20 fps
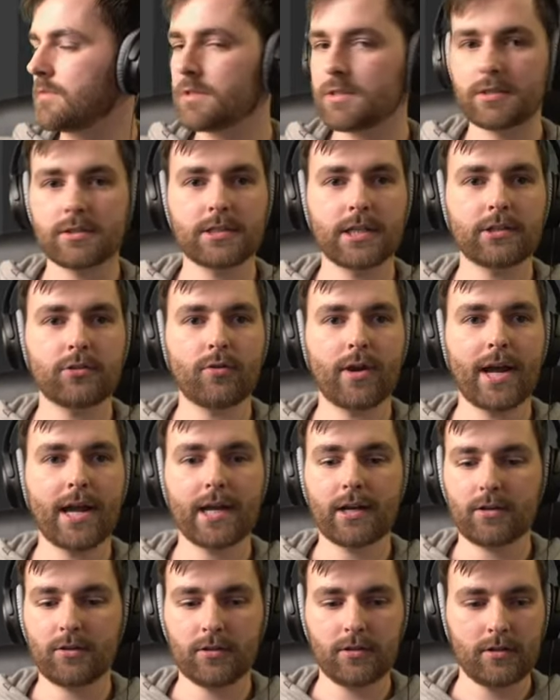Set to
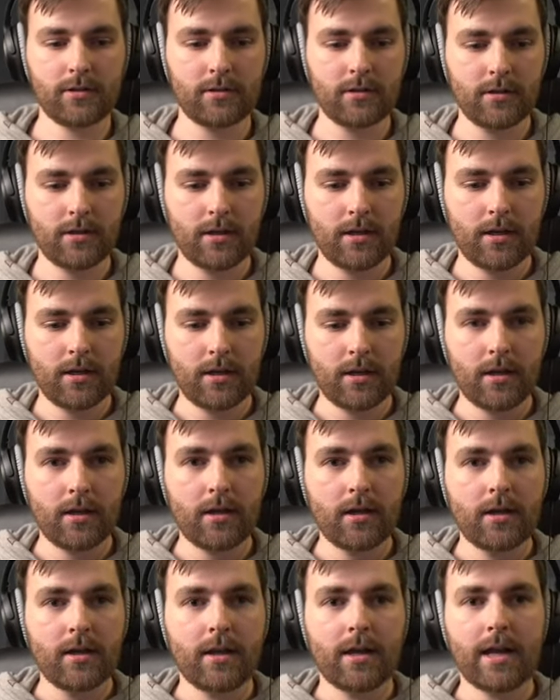angle.
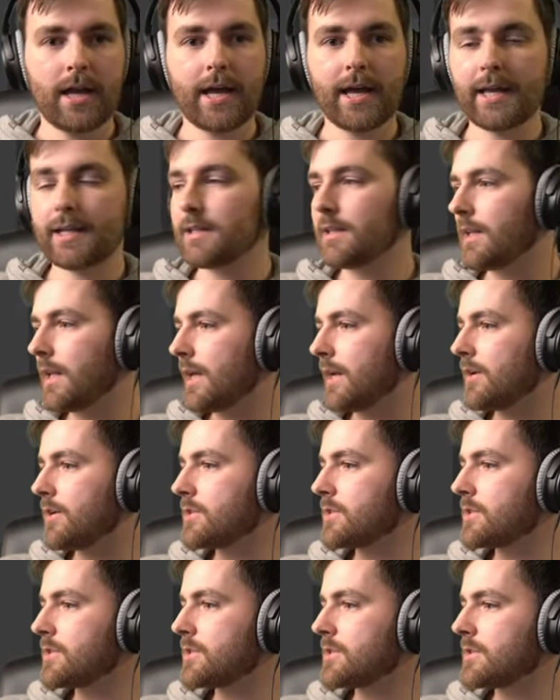And let
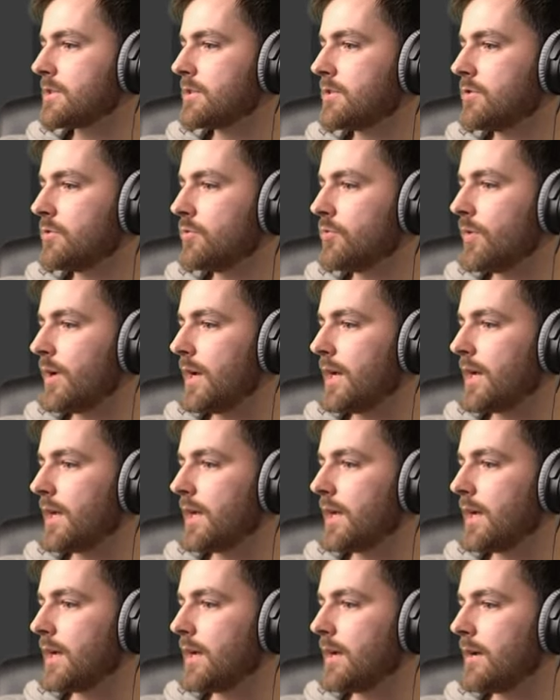us do
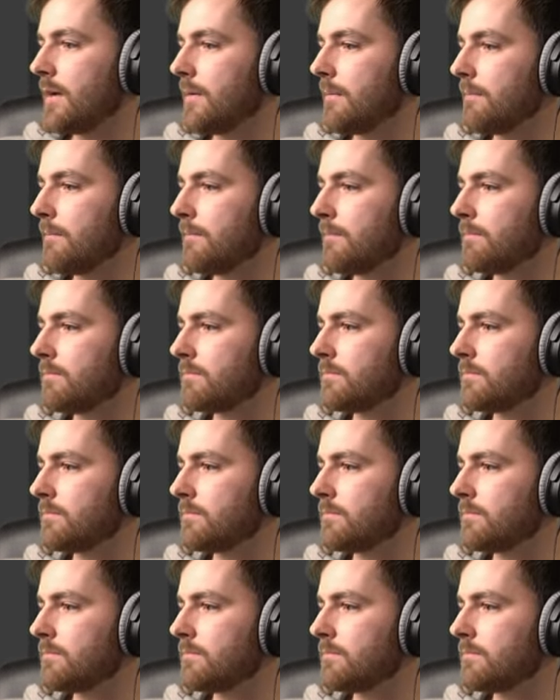a... Um,